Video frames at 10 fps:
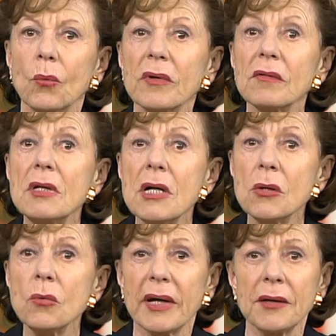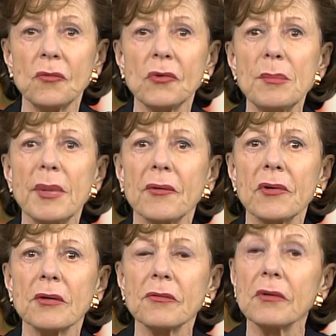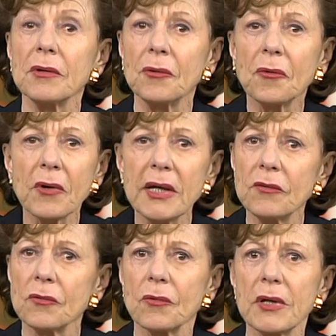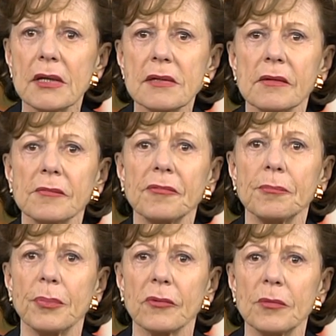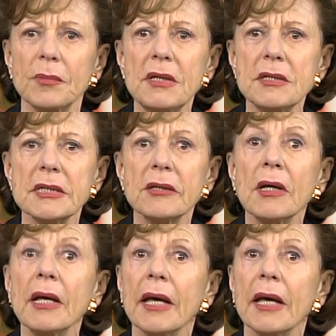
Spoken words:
with low entry barriers, great creative possibilities,